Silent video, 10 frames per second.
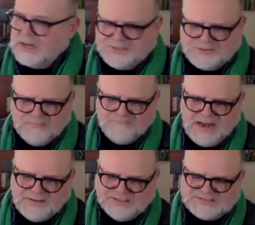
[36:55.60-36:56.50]

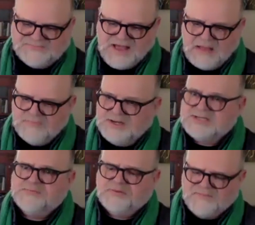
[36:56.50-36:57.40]
tremendous family
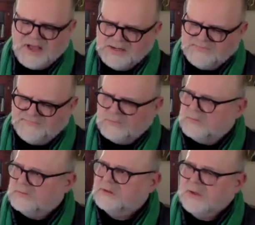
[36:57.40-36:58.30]
to provide
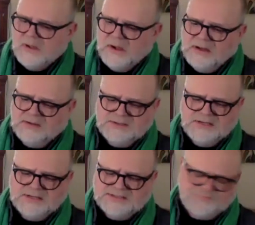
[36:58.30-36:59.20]
for.
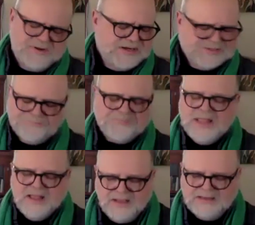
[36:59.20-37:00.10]
Spirit,
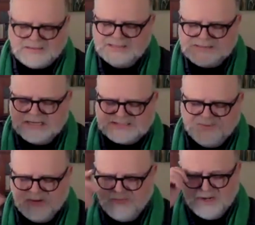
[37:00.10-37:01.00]
conduct
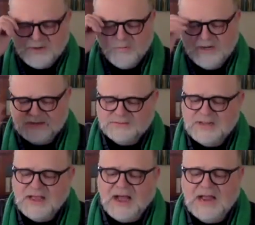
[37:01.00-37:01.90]
me where you will.
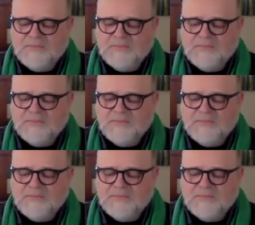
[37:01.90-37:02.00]
I